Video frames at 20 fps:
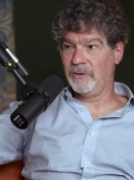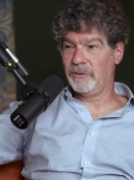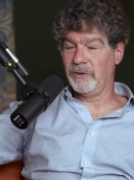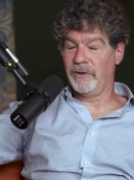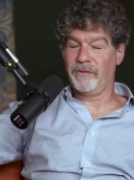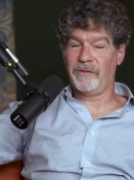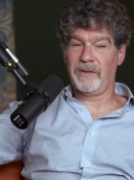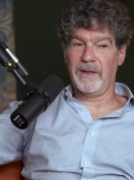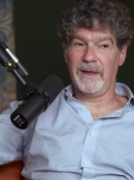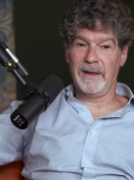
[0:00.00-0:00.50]

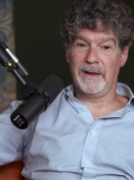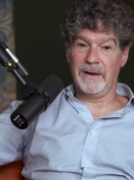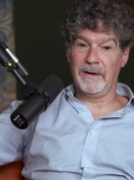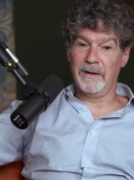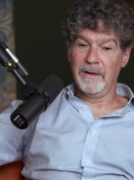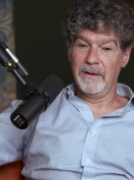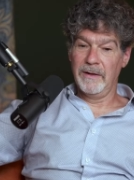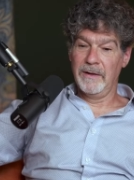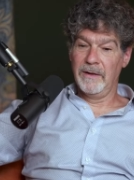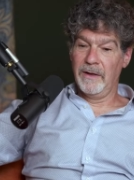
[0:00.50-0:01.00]
interest, and
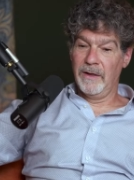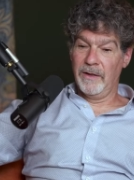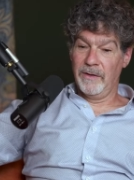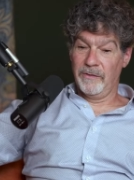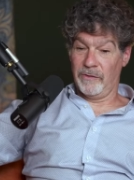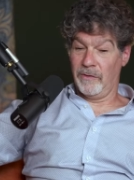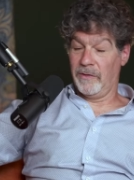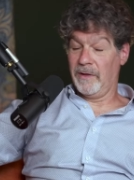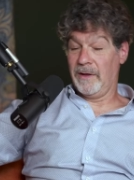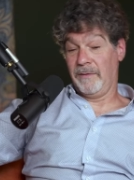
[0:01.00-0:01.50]

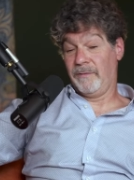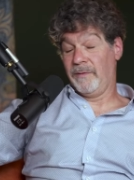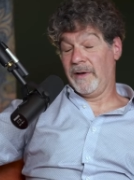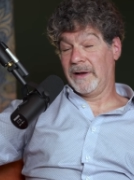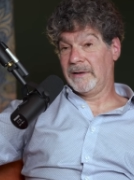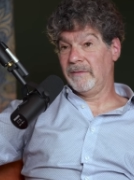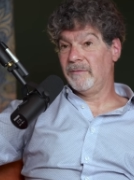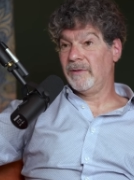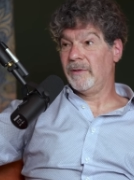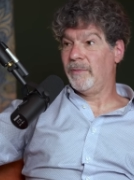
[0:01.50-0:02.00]
so they
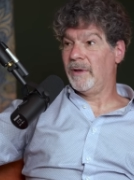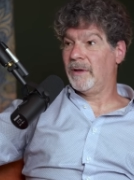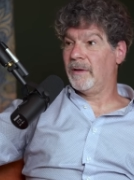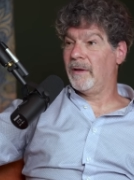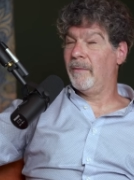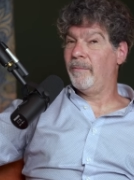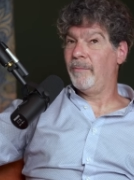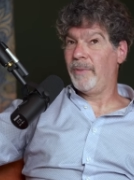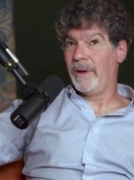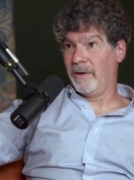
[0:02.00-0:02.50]
effectively
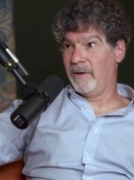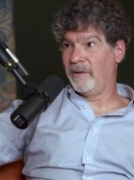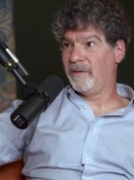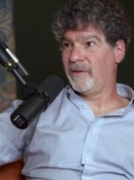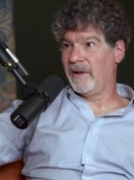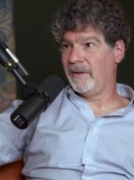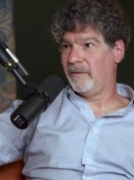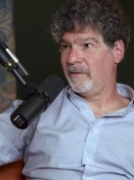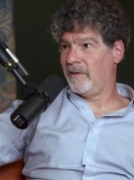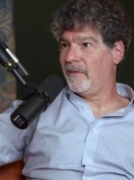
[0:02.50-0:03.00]
become
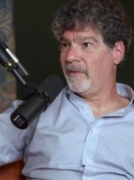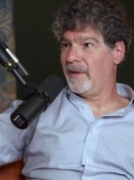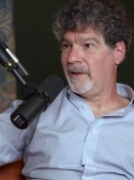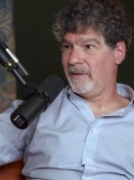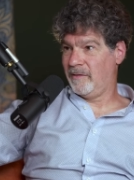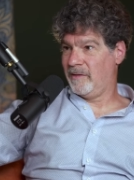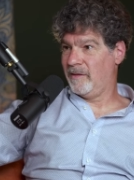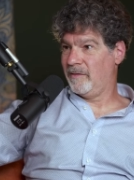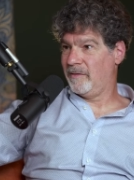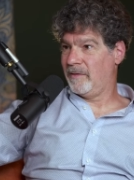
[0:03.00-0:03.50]
parasites on
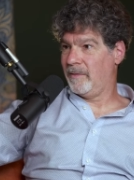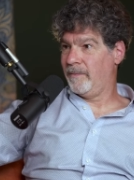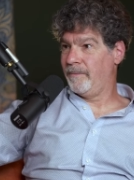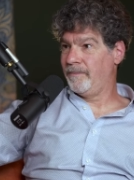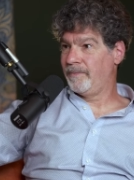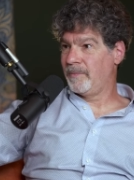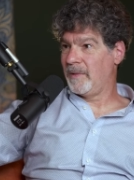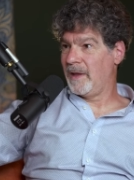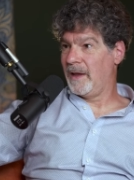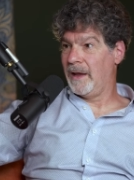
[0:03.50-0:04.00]
that
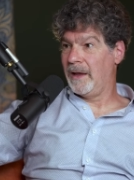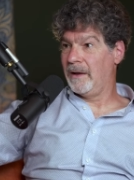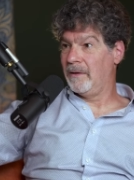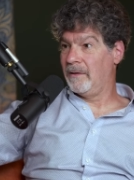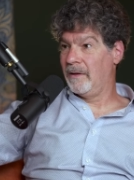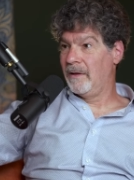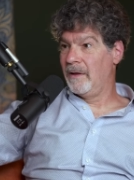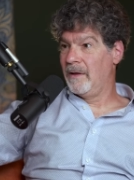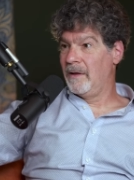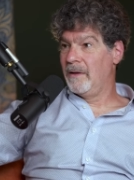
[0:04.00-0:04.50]
system.
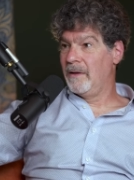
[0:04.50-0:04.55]
And